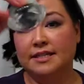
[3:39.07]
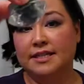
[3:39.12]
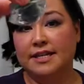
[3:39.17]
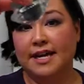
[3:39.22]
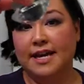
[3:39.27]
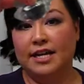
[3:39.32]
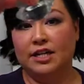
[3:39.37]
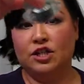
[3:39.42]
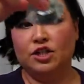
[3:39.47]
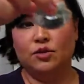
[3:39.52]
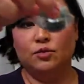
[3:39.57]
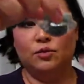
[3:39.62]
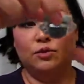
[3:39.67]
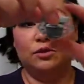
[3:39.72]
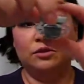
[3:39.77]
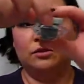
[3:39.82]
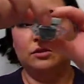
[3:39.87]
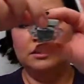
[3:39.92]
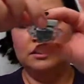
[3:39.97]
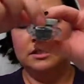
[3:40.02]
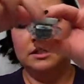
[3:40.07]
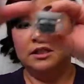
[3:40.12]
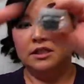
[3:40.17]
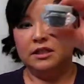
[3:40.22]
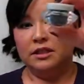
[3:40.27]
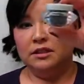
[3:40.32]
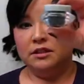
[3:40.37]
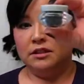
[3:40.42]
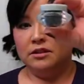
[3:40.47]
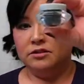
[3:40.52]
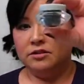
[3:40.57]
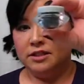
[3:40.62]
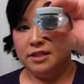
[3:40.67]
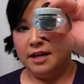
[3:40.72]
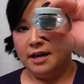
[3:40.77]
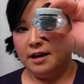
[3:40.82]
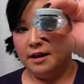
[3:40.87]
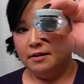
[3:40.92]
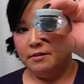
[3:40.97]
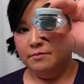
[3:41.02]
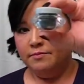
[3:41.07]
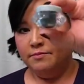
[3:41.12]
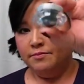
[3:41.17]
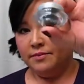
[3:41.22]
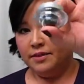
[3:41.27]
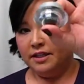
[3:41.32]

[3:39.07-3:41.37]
the actual little tub.